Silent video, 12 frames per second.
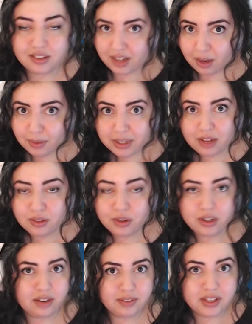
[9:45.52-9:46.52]
So now we're
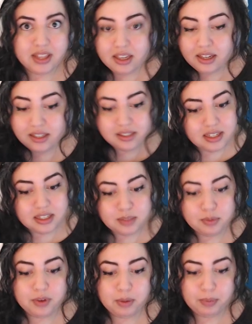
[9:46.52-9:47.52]
downloading everything. You can see it's
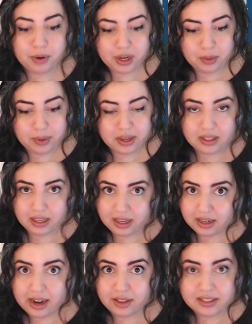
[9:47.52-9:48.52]
moving pretty
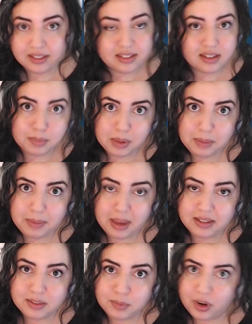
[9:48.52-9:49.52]
quickly. Now this is going to be
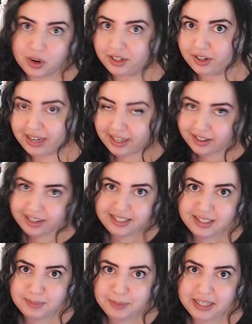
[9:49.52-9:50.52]
based more on your
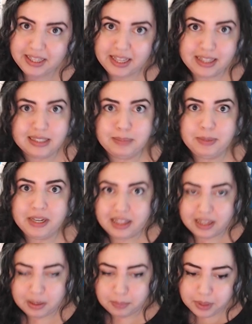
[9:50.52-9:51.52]
internet speed than the speed
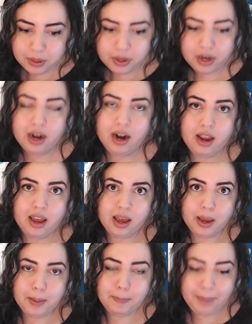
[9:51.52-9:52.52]
of the computer,
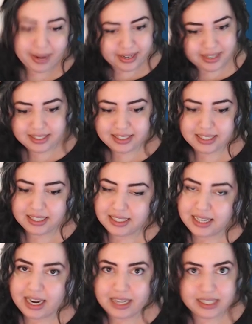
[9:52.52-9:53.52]
but you can see it's
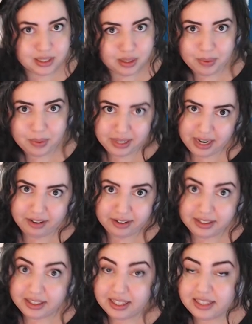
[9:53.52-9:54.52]
not slowing down
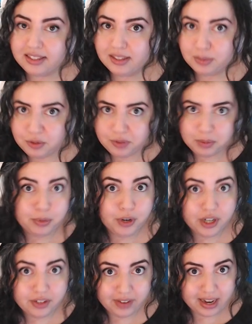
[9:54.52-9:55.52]
anything. This is moving
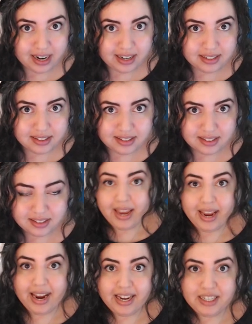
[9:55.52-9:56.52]
pretty fast.
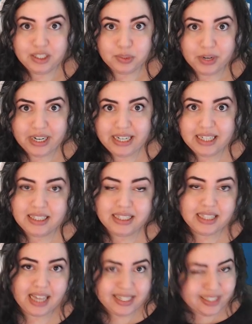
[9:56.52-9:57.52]
And we're
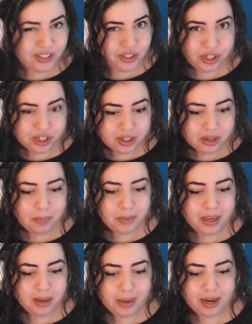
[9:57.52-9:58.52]
in. That took
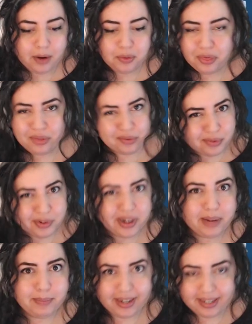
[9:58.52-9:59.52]
me about
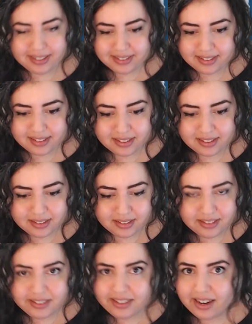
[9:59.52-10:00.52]
3 minutes.
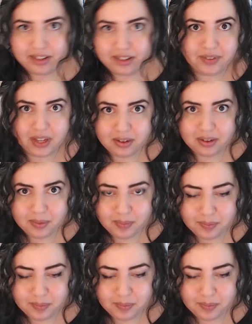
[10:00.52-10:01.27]
Not even.